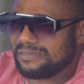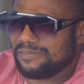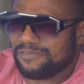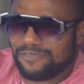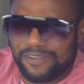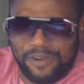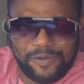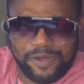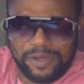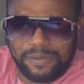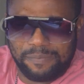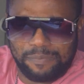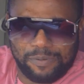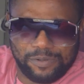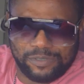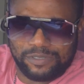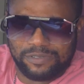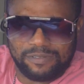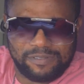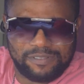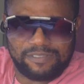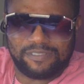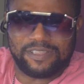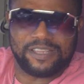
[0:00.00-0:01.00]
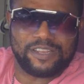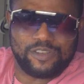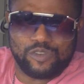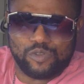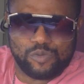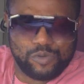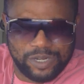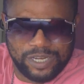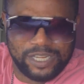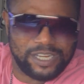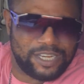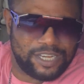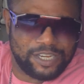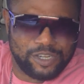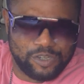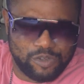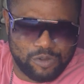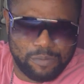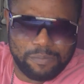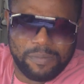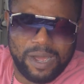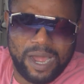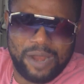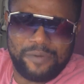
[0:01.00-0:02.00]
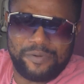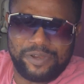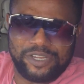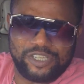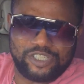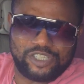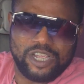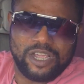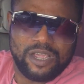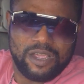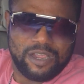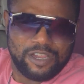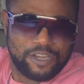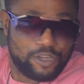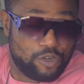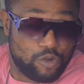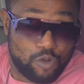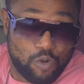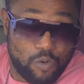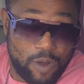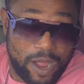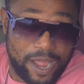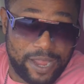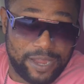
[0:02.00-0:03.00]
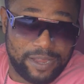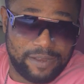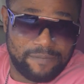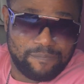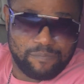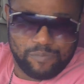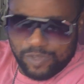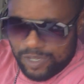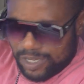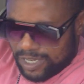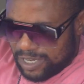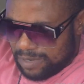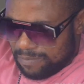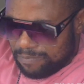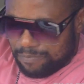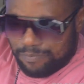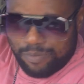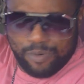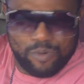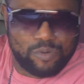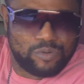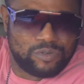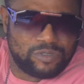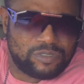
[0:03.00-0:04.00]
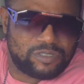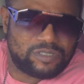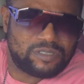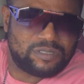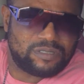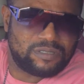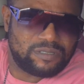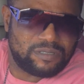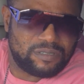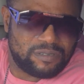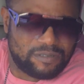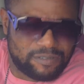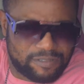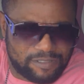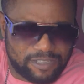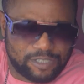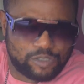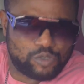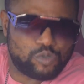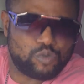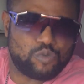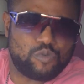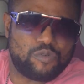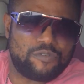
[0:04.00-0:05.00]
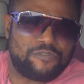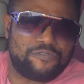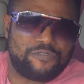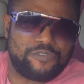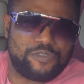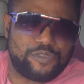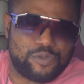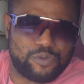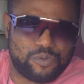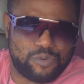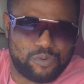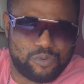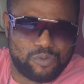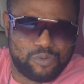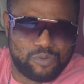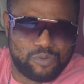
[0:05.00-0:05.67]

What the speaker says: very important thing you need in your marriage. You know why? It bonds the two of you.